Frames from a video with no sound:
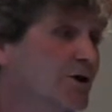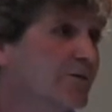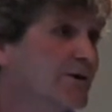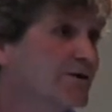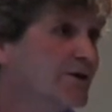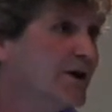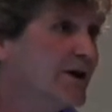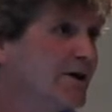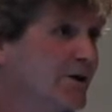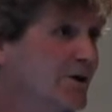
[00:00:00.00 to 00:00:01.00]
surface
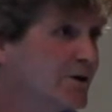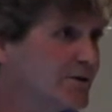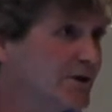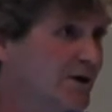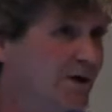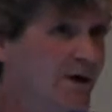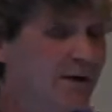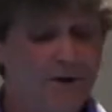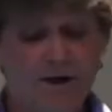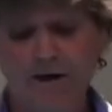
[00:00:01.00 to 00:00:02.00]
there, and of course
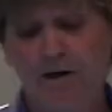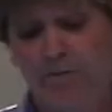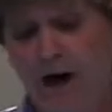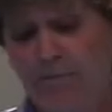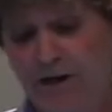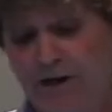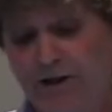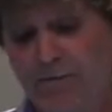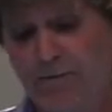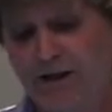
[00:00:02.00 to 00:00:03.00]
properties
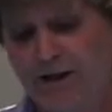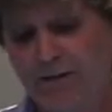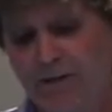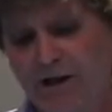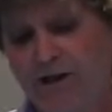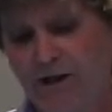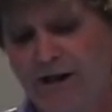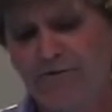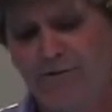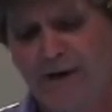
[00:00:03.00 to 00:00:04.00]
can be
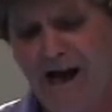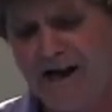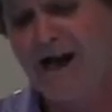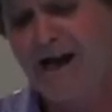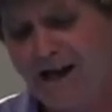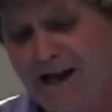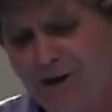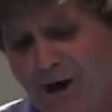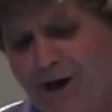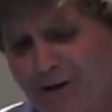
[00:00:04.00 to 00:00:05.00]
gleaned from that, kind of
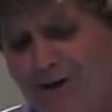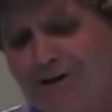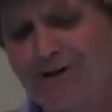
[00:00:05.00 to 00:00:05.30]
like cratering